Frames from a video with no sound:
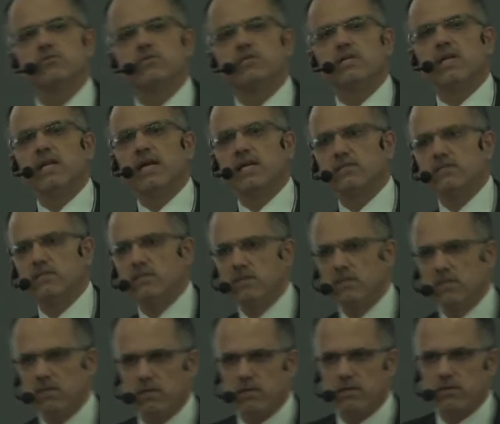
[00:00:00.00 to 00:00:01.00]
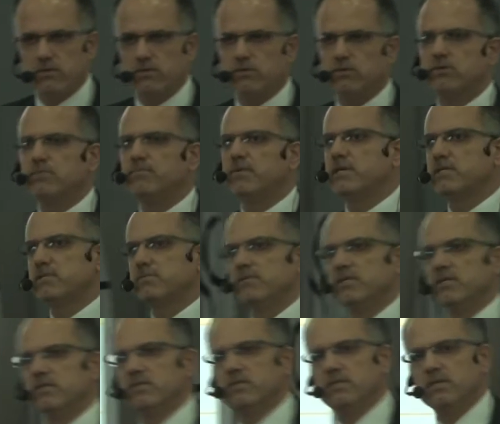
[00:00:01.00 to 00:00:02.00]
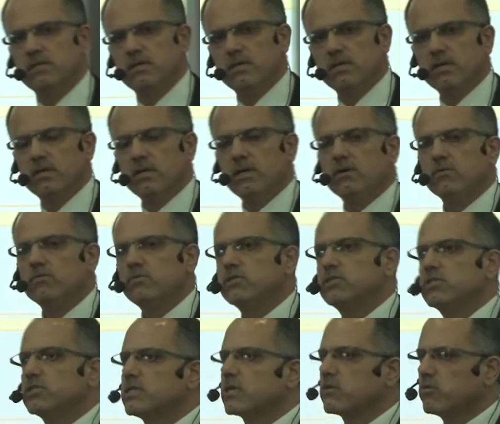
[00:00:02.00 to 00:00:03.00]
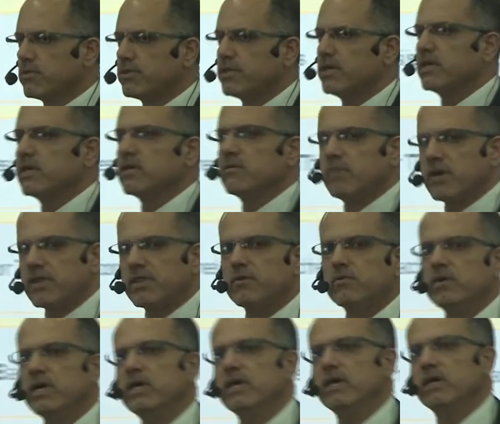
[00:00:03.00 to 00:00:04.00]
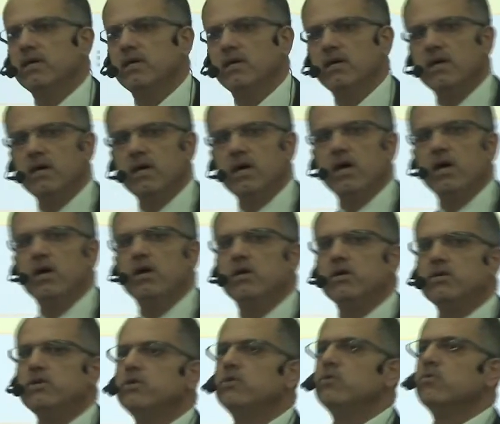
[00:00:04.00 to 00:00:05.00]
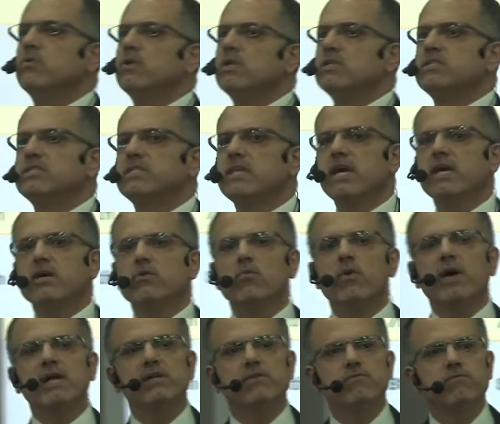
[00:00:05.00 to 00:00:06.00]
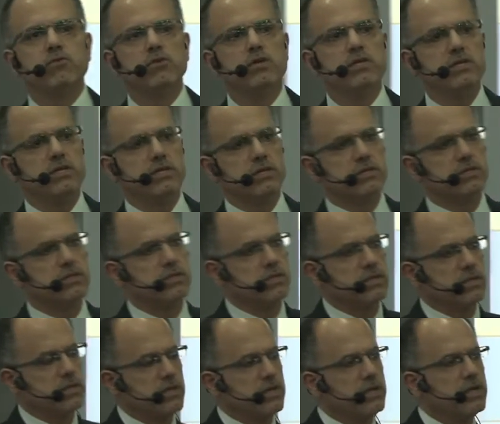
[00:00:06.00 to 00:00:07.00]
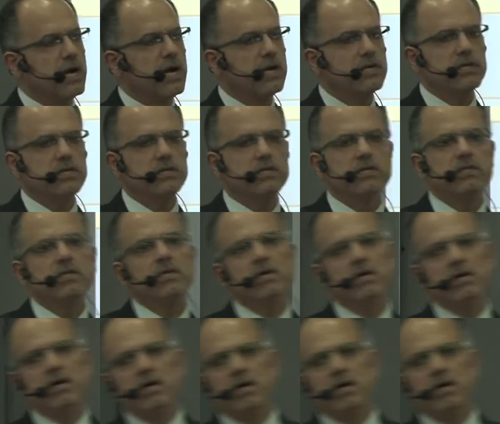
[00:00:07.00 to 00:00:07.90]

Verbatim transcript: to select your department? Which is a good thing, by the way. You will stay one full year in IET